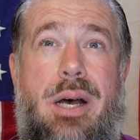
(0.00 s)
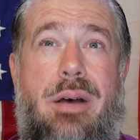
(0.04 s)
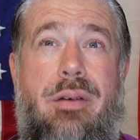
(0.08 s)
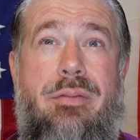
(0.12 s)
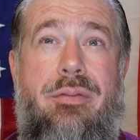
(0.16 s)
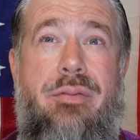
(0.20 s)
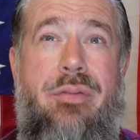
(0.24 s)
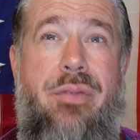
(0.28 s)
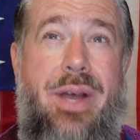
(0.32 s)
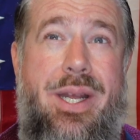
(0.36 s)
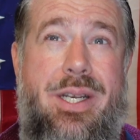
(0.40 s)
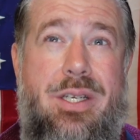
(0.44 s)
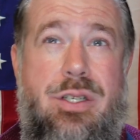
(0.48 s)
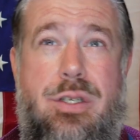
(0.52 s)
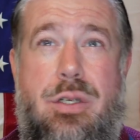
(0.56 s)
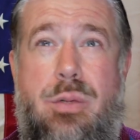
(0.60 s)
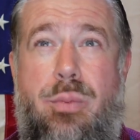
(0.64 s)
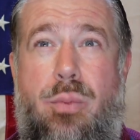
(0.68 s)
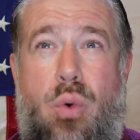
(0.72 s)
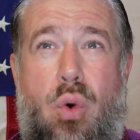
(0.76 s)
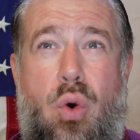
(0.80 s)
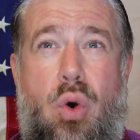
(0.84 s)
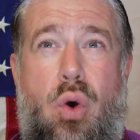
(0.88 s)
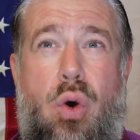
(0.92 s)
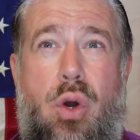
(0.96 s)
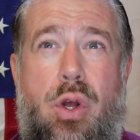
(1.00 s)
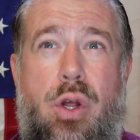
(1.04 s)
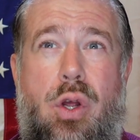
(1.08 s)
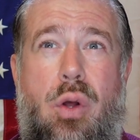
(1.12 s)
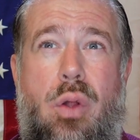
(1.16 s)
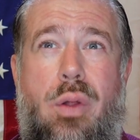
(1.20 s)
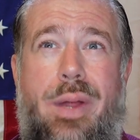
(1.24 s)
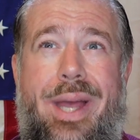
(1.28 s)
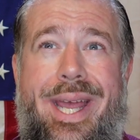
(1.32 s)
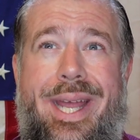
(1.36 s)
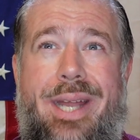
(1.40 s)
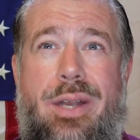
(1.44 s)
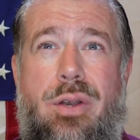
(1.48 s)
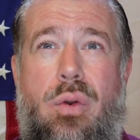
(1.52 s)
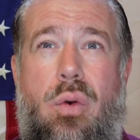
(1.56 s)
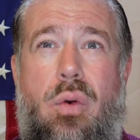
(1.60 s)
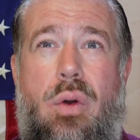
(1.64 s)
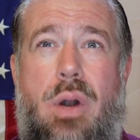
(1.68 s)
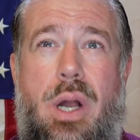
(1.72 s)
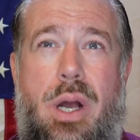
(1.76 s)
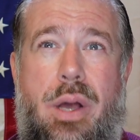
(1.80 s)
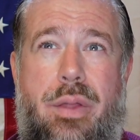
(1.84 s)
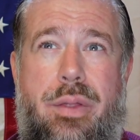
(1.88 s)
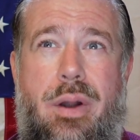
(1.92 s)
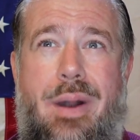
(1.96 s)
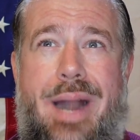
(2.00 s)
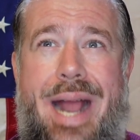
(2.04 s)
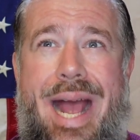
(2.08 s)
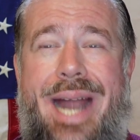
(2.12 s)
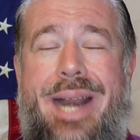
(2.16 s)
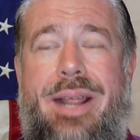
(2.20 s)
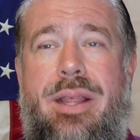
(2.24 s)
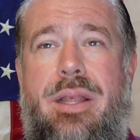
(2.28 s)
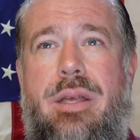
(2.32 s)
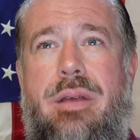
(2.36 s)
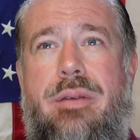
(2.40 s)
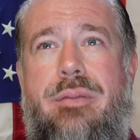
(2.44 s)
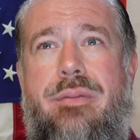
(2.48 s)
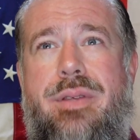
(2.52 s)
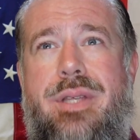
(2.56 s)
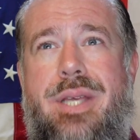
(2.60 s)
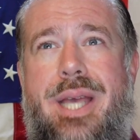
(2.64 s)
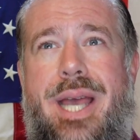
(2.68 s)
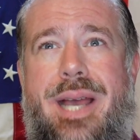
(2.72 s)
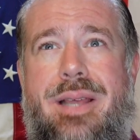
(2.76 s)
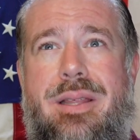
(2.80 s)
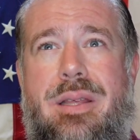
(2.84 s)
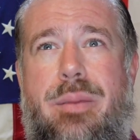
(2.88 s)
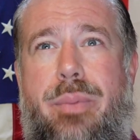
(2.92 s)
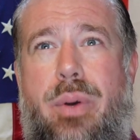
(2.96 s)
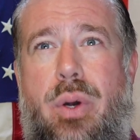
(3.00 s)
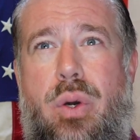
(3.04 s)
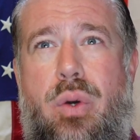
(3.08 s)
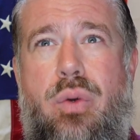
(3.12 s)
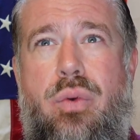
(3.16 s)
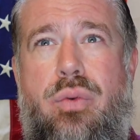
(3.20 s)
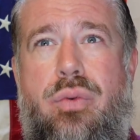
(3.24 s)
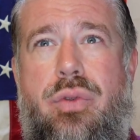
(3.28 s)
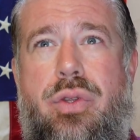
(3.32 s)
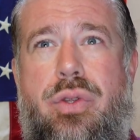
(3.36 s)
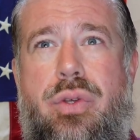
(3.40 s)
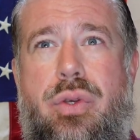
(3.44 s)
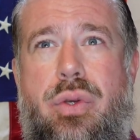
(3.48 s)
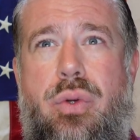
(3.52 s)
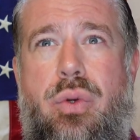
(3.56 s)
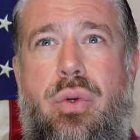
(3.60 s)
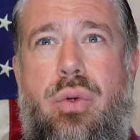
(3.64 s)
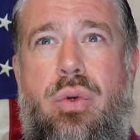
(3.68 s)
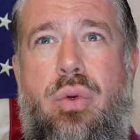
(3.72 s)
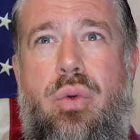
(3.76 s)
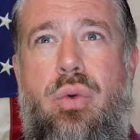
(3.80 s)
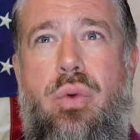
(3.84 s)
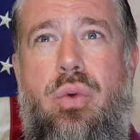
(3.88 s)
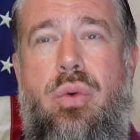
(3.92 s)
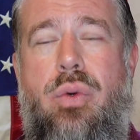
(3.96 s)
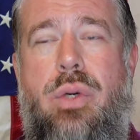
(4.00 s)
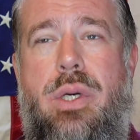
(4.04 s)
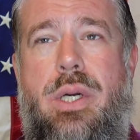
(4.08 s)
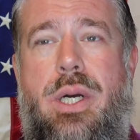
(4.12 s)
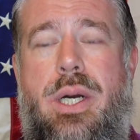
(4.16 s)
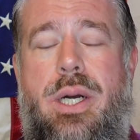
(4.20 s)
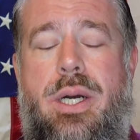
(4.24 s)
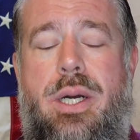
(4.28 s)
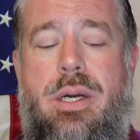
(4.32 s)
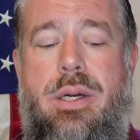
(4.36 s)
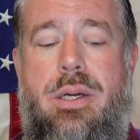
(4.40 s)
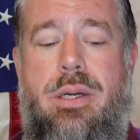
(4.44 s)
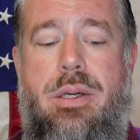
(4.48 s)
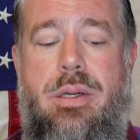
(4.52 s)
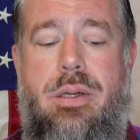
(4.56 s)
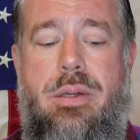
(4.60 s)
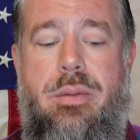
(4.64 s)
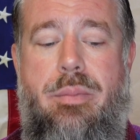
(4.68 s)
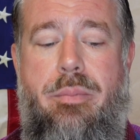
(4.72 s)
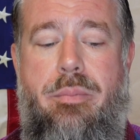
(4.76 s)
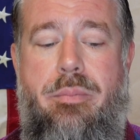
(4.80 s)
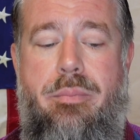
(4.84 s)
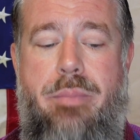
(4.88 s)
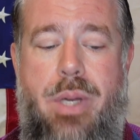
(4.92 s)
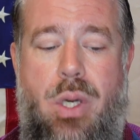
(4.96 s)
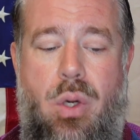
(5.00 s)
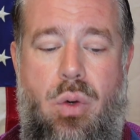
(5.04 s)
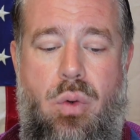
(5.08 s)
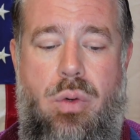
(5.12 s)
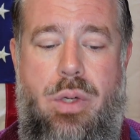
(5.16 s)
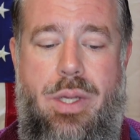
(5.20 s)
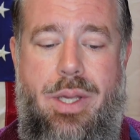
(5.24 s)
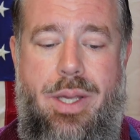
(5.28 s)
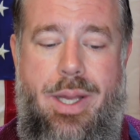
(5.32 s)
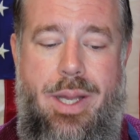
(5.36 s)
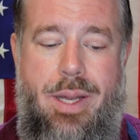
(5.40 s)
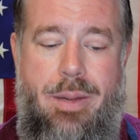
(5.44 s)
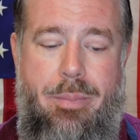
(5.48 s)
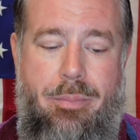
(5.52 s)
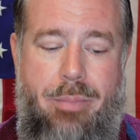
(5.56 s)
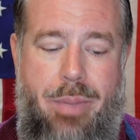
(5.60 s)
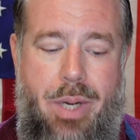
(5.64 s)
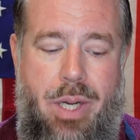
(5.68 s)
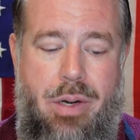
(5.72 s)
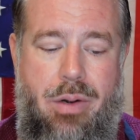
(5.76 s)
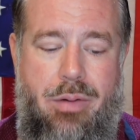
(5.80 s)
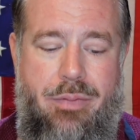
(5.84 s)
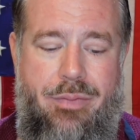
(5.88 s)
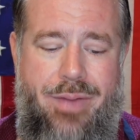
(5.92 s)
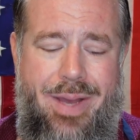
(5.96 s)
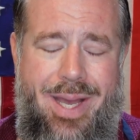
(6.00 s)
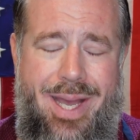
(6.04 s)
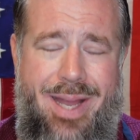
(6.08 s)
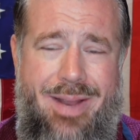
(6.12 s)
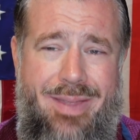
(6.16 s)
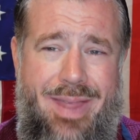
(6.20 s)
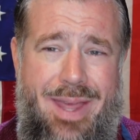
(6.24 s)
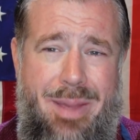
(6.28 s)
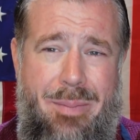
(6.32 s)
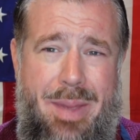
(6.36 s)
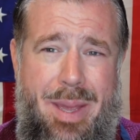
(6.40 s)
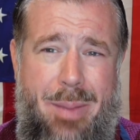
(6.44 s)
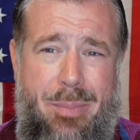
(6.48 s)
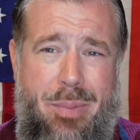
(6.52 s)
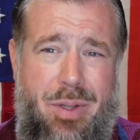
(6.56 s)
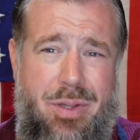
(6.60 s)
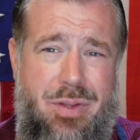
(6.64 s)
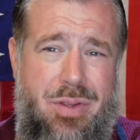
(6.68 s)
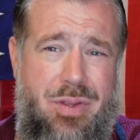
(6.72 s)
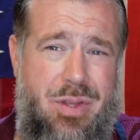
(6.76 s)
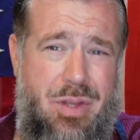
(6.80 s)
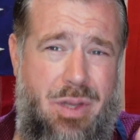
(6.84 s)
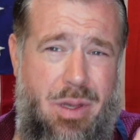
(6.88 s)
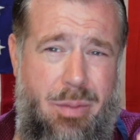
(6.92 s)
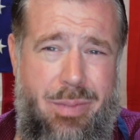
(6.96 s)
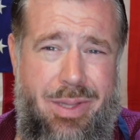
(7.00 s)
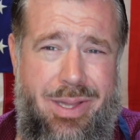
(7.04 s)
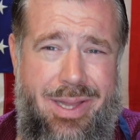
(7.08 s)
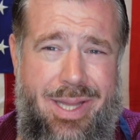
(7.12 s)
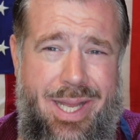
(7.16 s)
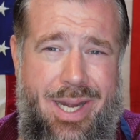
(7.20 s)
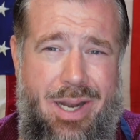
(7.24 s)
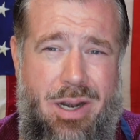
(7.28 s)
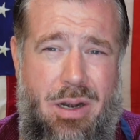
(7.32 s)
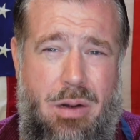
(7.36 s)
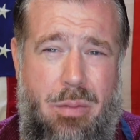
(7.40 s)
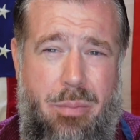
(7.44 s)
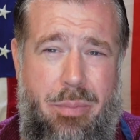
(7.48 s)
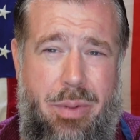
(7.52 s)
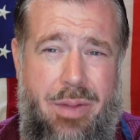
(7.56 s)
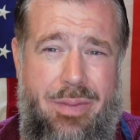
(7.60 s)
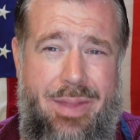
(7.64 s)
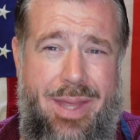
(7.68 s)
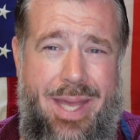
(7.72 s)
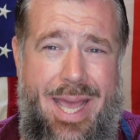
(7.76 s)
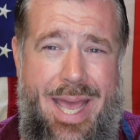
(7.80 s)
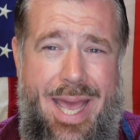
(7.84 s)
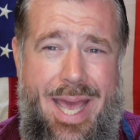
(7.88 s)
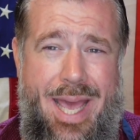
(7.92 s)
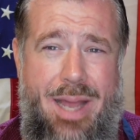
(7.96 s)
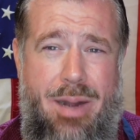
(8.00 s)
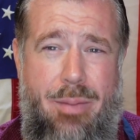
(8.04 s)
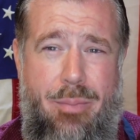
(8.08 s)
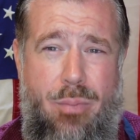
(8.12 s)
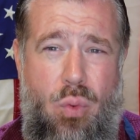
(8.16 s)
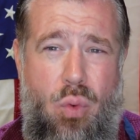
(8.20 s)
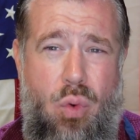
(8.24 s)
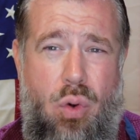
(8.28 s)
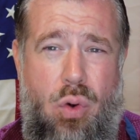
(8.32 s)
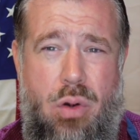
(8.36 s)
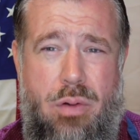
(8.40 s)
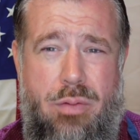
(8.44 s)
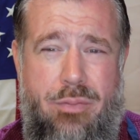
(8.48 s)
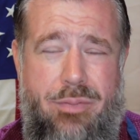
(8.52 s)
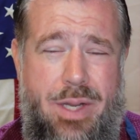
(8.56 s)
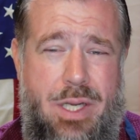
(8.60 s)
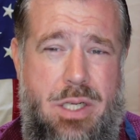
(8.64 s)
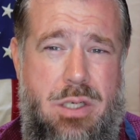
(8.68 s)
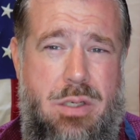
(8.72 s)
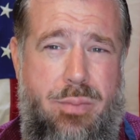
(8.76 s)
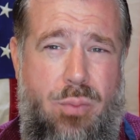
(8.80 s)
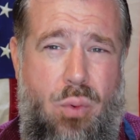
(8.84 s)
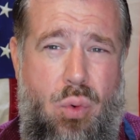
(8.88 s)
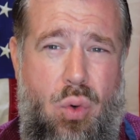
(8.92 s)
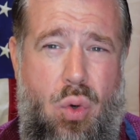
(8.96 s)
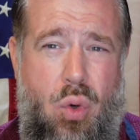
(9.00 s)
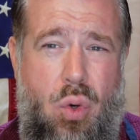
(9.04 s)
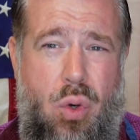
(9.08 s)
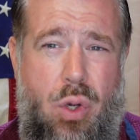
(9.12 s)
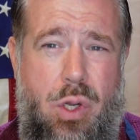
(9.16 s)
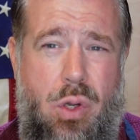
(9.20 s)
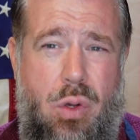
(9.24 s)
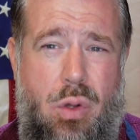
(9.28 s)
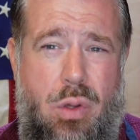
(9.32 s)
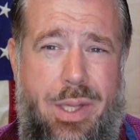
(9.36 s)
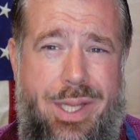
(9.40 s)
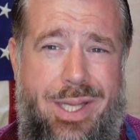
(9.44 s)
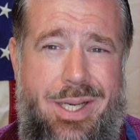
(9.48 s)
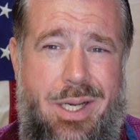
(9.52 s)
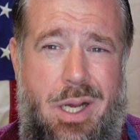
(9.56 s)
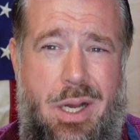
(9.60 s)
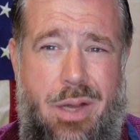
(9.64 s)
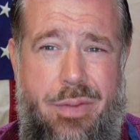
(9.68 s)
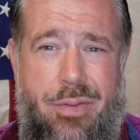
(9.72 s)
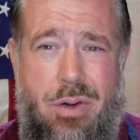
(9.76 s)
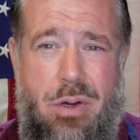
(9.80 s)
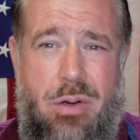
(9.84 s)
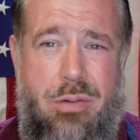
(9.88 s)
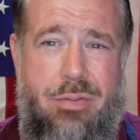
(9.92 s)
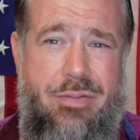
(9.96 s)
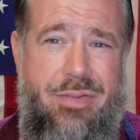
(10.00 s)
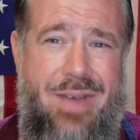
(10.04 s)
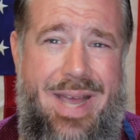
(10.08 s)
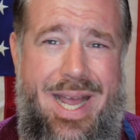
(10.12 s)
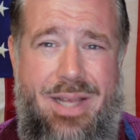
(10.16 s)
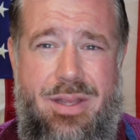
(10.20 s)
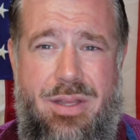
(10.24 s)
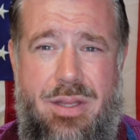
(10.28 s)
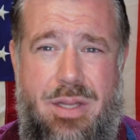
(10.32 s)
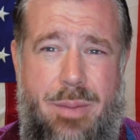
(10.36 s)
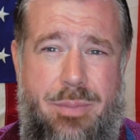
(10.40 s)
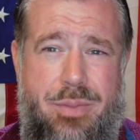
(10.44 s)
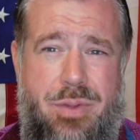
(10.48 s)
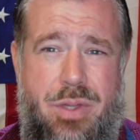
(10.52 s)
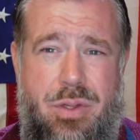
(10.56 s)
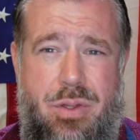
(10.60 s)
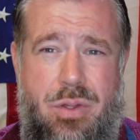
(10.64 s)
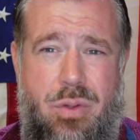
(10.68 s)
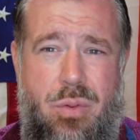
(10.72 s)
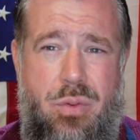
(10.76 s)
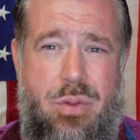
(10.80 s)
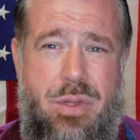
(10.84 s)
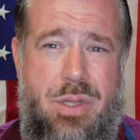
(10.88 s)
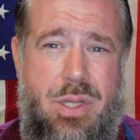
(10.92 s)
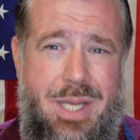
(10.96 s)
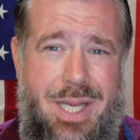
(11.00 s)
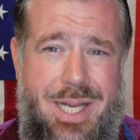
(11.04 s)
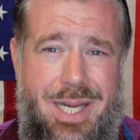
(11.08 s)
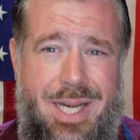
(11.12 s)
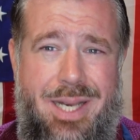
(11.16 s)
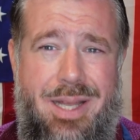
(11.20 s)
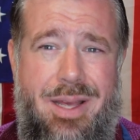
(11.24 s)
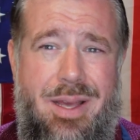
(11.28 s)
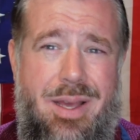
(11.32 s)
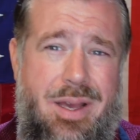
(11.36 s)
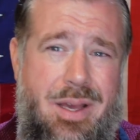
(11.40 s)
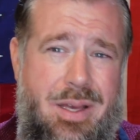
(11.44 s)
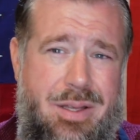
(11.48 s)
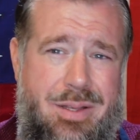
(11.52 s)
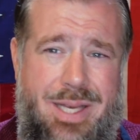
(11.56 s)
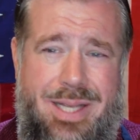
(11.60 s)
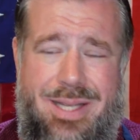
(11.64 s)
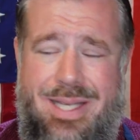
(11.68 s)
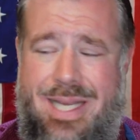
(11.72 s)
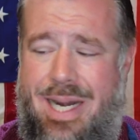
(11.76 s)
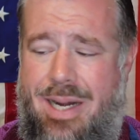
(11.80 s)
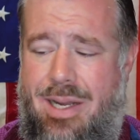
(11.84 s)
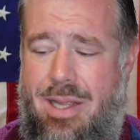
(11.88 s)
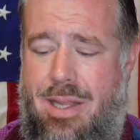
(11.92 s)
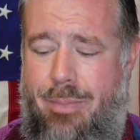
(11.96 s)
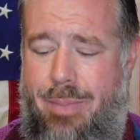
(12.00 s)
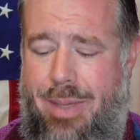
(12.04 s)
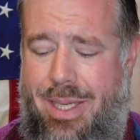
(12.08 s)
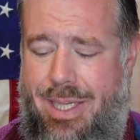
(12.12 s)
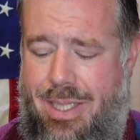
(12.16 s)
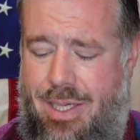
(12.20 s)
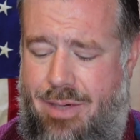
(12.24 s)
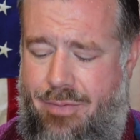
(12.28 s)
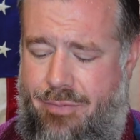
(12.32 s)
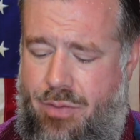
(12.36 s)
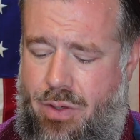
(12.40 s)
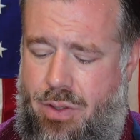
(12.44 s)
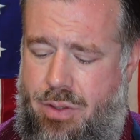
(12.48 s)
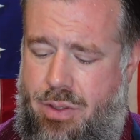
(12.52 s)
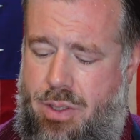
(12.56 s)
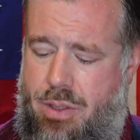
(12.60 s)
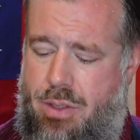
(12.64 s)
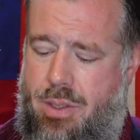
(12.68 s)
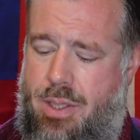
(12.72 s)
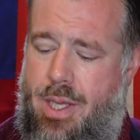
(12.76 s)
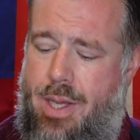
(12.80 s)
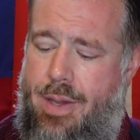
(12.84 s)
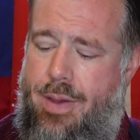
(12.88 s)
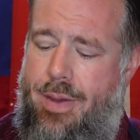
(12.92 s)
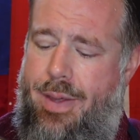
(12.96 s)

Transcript: vegetable oil and or other additives as opposed to milk and butter fat. They may put some in there, but they add more vegetable oil and other fat substitutes in it. So that's kind of the big differences.